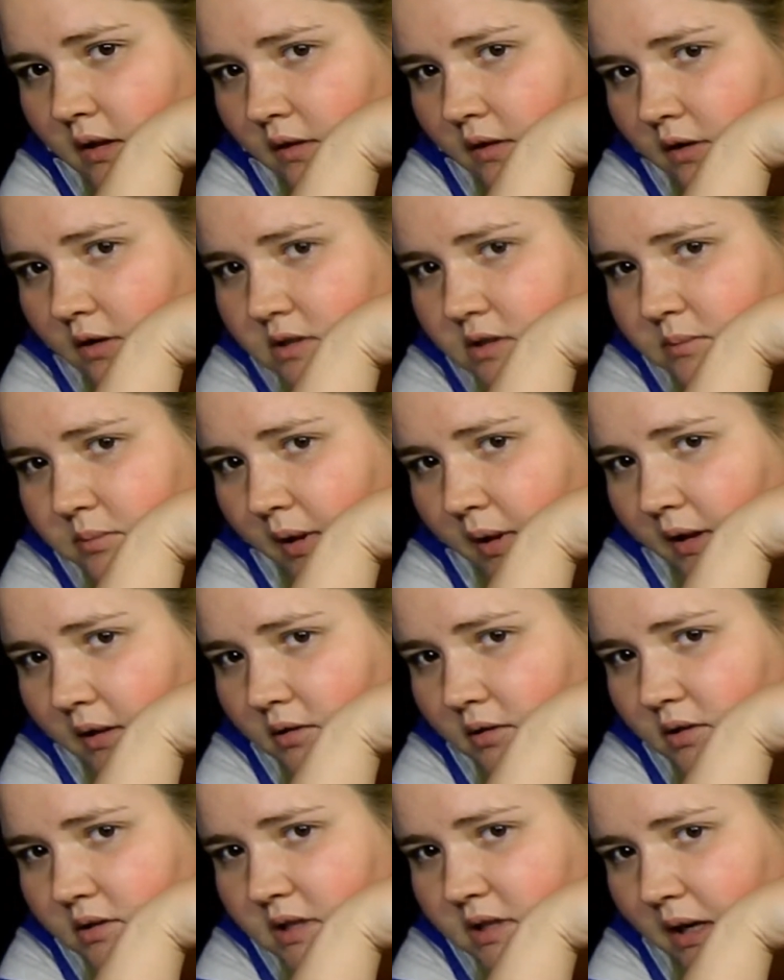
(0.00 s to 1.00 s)
There's a black
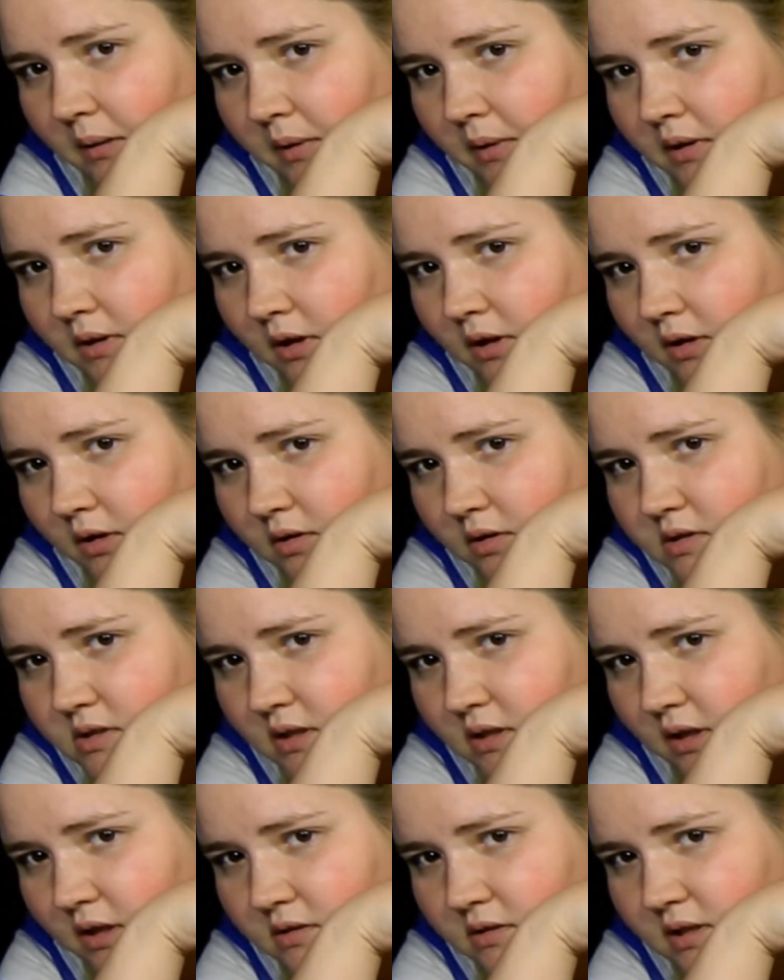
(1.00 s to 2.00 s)
little tab right there. You
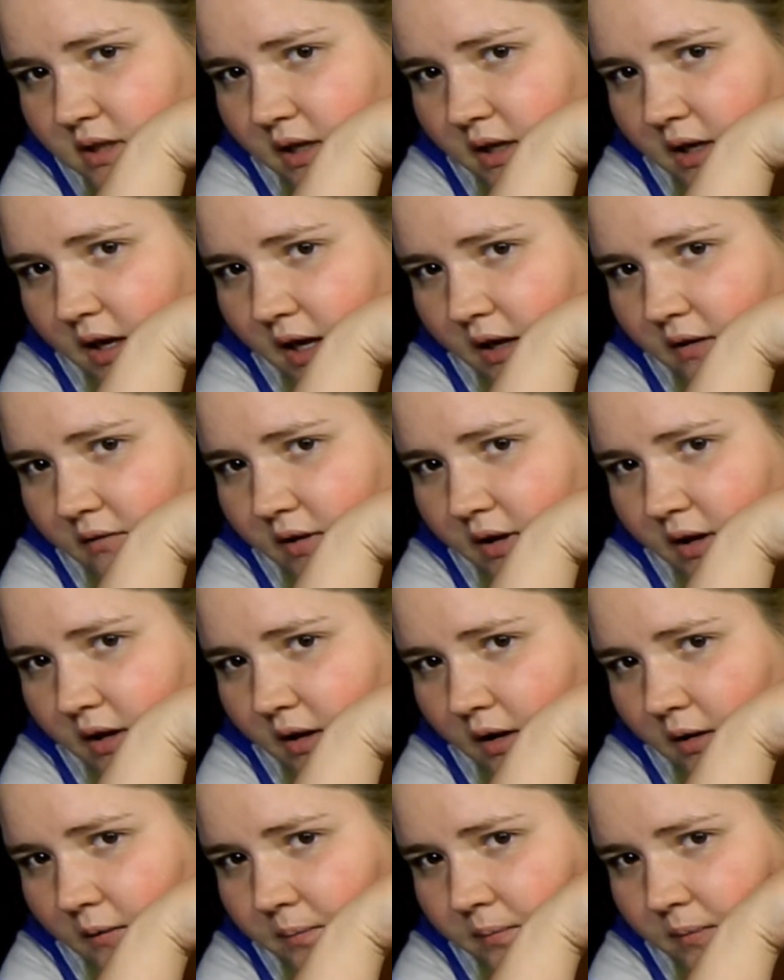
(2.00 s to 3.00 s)
see, it looks like kind of like
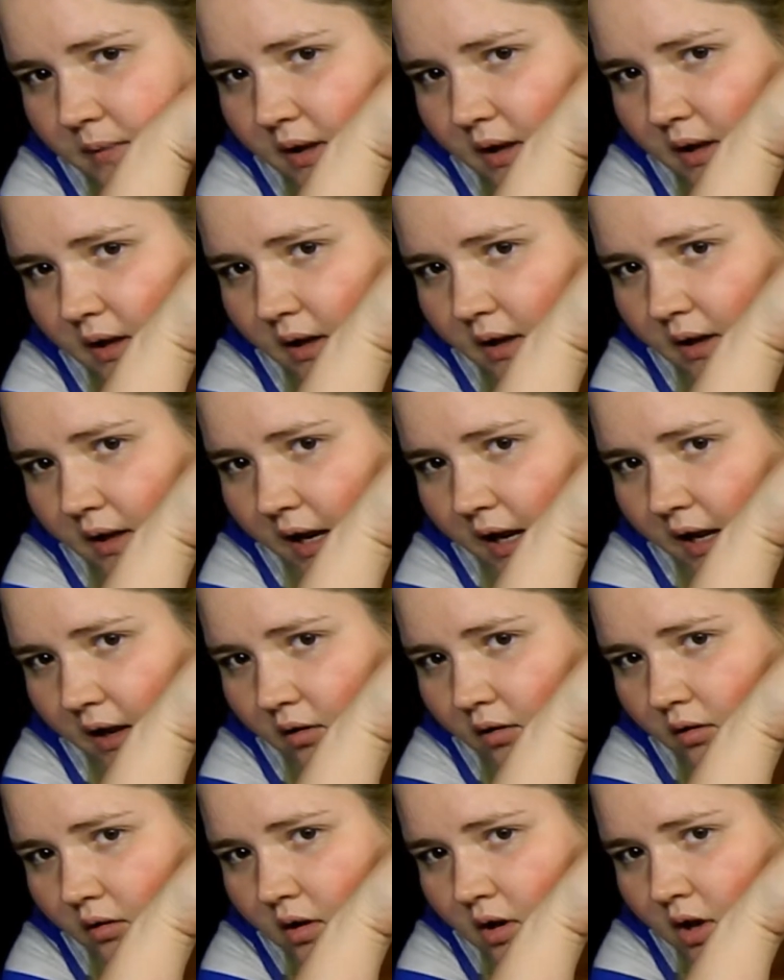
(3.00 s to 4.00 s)
a
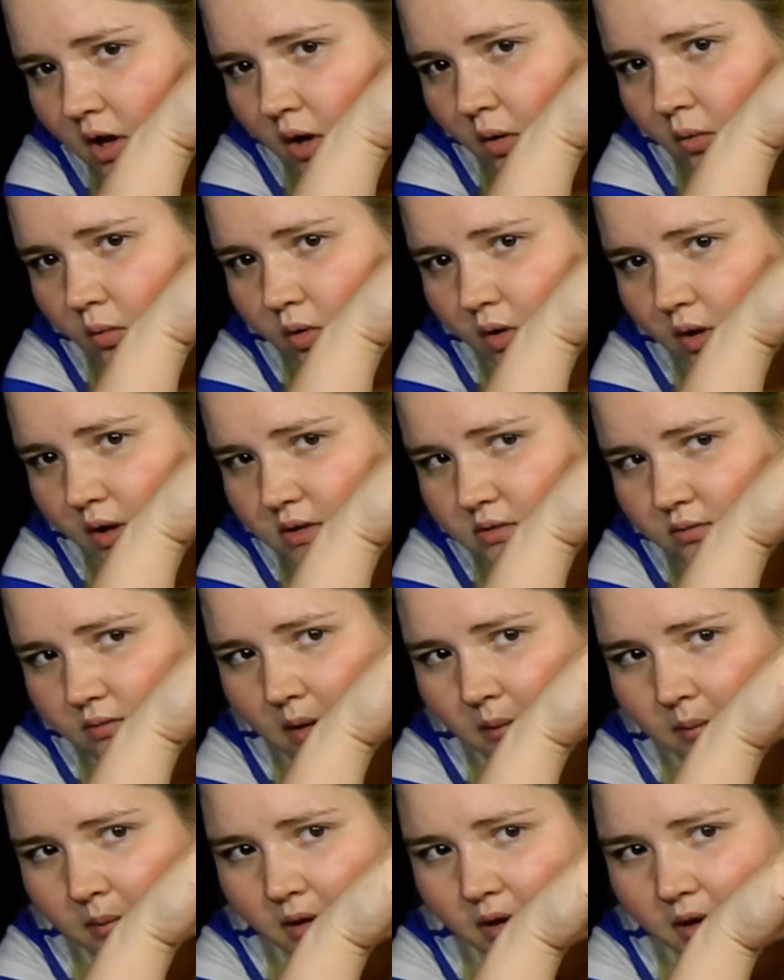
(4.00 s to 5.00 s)
nail. Well, it's
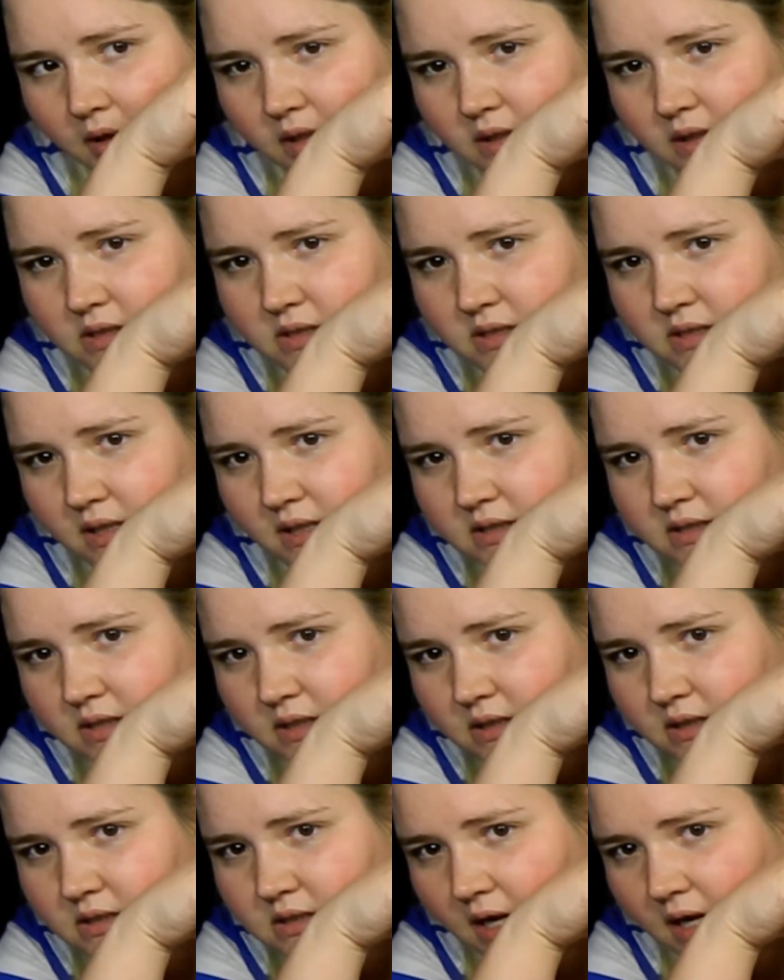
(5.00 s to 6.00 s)
rubber and it sticks
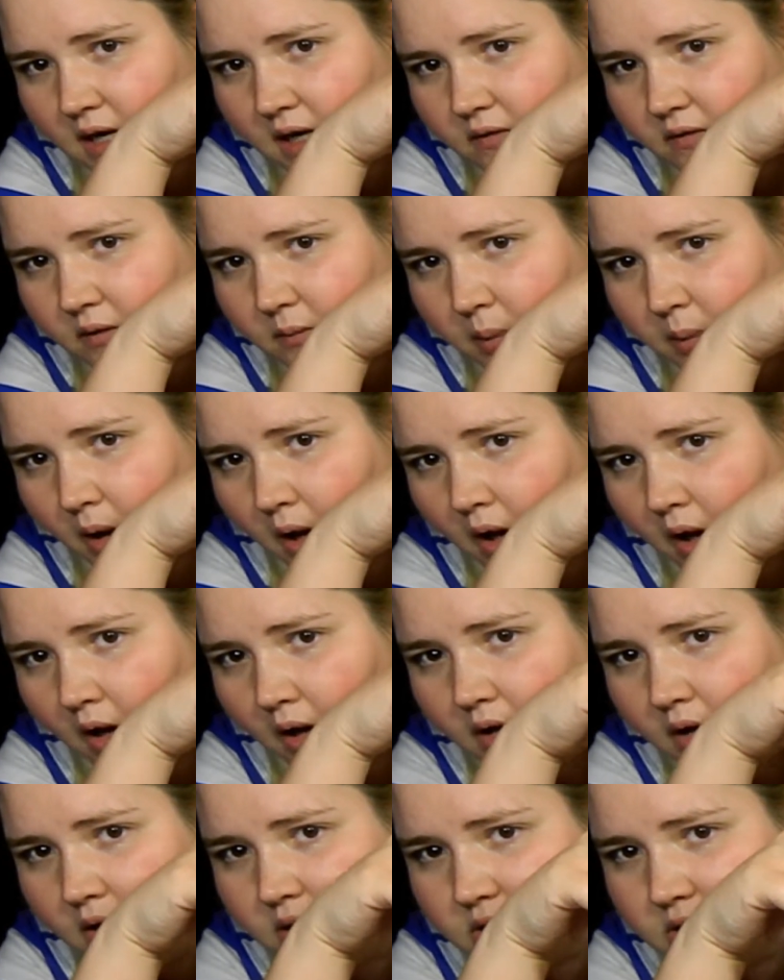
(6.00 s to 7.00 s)
inside of the
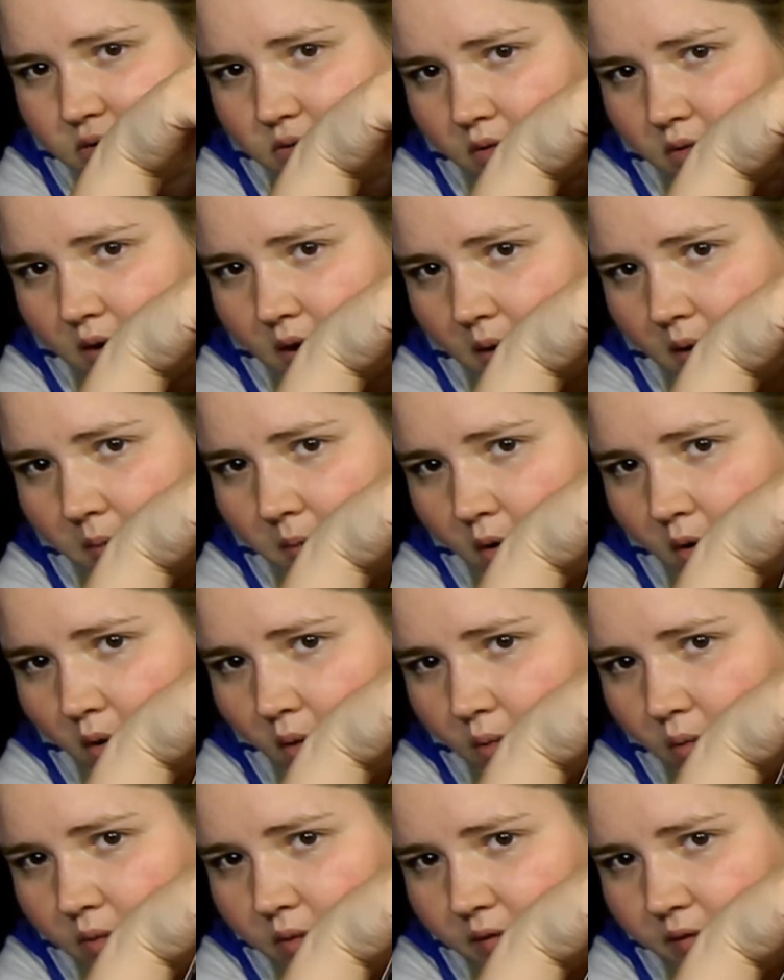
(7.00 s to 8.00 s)
pod to
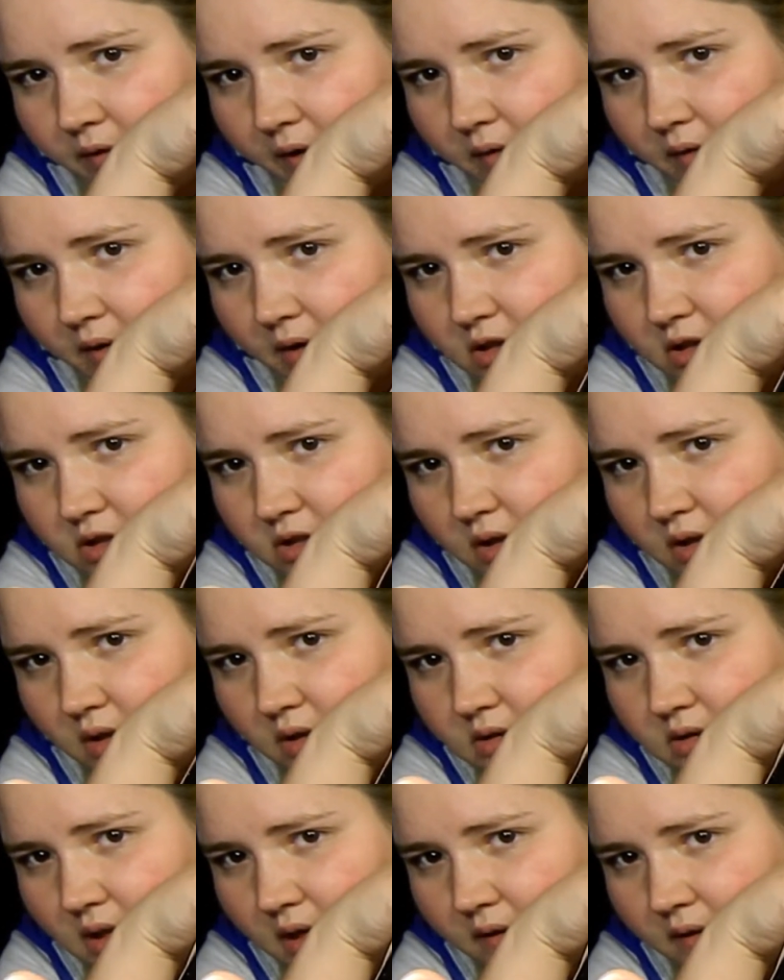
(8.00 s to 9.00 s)
hold the foundation
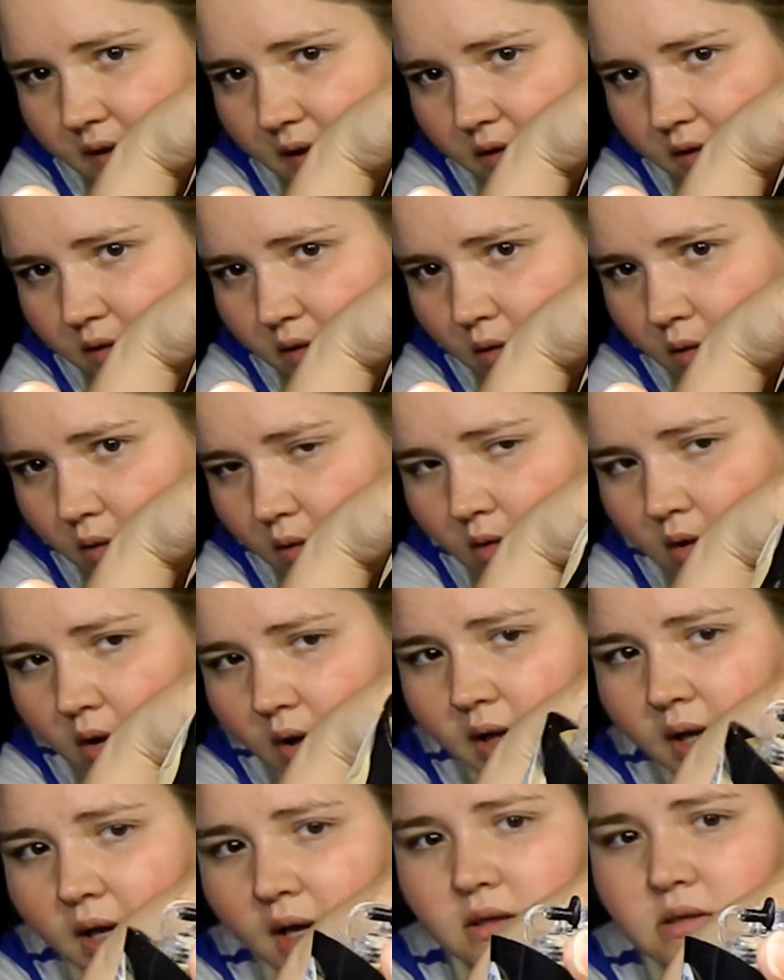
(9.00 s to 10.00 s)
inside of that little hole,
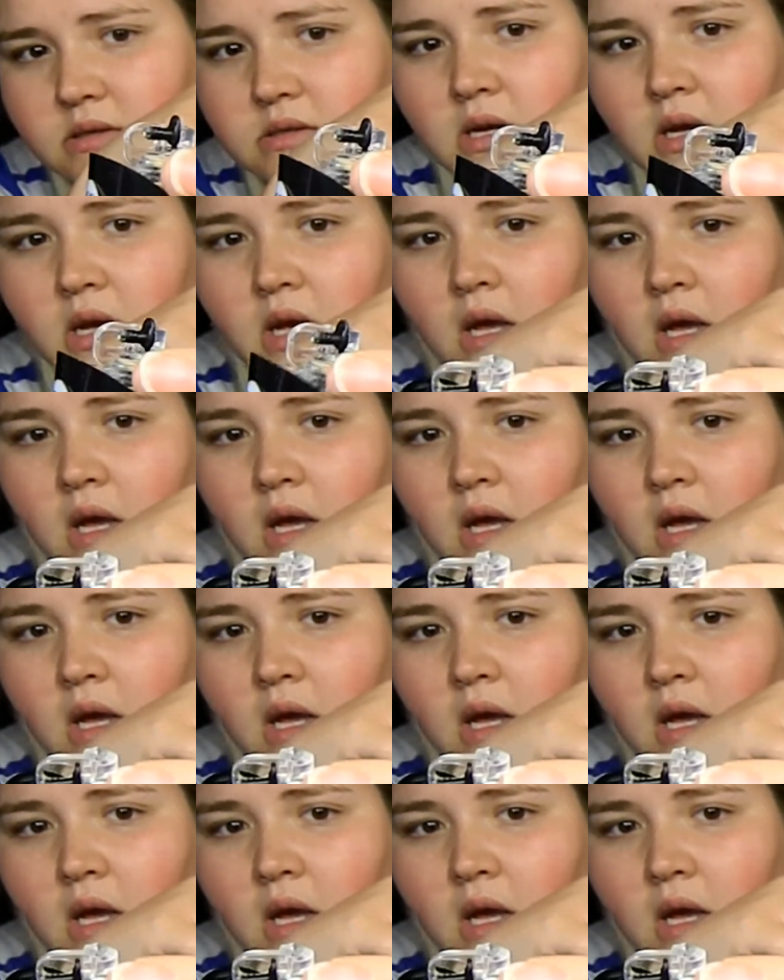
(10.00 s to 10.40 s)
I guess.